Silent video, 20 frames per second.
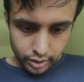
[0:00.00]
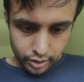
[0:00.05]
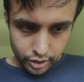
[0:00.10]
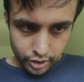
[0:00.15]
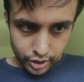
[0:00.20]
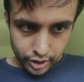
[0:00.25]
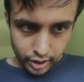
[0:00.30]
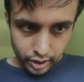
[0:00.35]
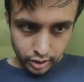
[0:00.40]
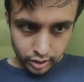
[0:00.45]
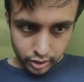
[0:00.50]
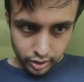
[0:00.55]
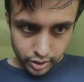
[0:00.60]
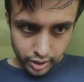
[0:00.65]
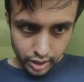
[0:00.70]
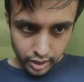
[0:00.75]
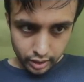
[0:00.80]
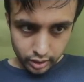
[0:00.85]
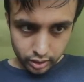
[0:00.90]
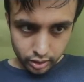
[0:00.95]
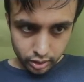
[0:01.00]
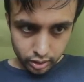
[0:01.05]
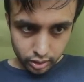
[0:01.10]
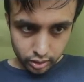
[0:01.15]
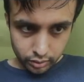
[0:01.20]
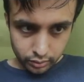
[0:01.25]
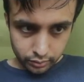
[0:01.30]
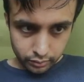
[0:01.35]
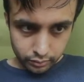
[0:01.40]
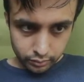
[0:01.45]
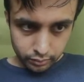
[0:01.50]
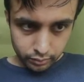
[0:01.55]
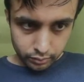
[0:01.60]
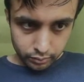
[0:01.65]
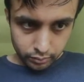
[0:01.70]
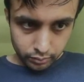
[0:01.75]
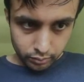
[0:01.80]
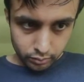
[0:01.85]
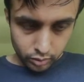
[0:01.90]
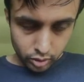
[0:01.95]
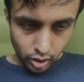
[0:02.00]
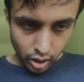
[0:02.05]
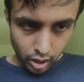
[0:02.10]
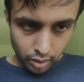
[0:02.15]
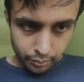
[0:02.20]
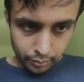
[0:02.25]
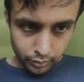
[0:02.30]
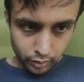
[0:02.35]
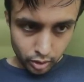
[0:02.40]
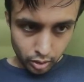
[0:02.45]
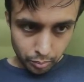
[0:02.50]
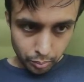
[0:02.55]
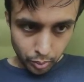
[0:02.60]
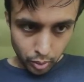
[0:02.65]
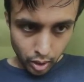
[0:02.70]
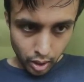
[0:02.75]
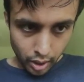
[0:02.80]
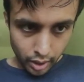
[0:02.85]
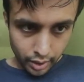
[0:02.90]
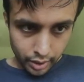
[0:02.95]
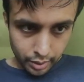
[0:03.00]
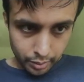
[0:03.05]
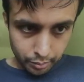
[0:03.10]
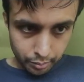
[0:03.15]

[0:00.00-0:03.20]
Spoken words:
gs next dot apply